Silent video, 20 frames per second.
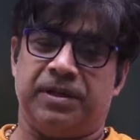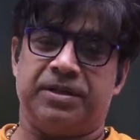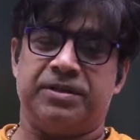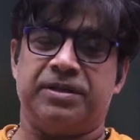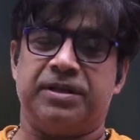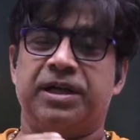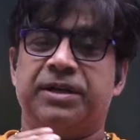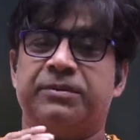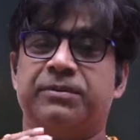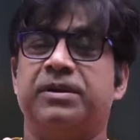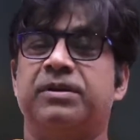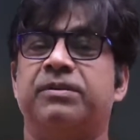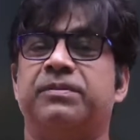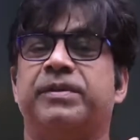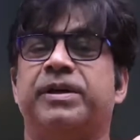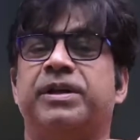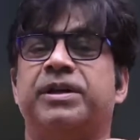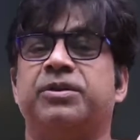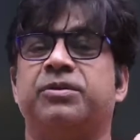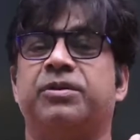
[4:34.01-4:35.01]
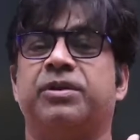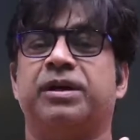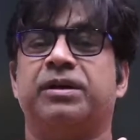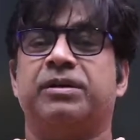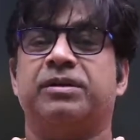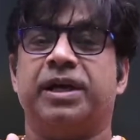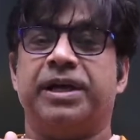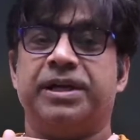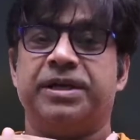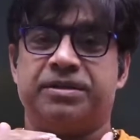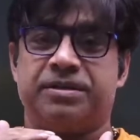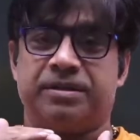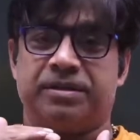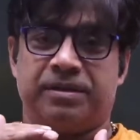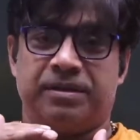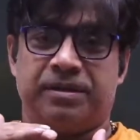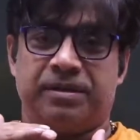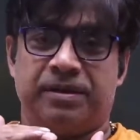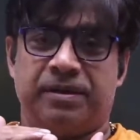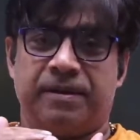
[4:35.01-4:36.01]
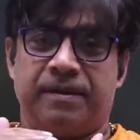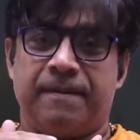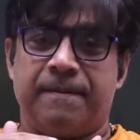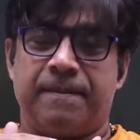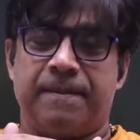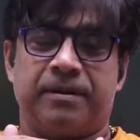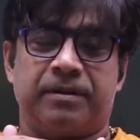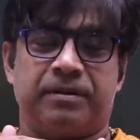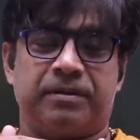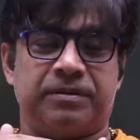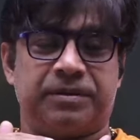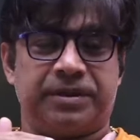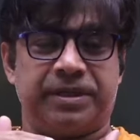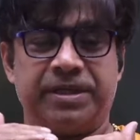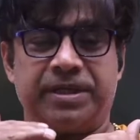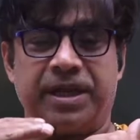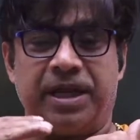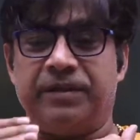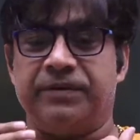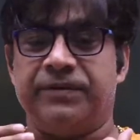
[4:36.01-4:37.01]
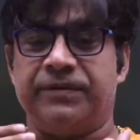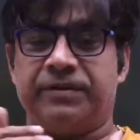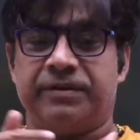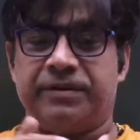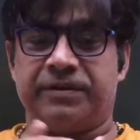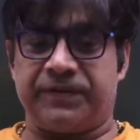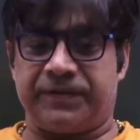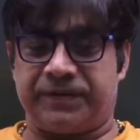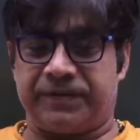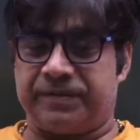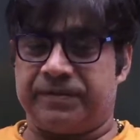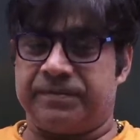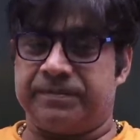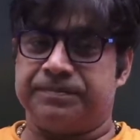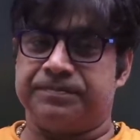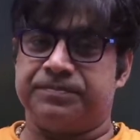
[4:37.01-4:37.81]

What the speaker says: and the level where you can write great answers,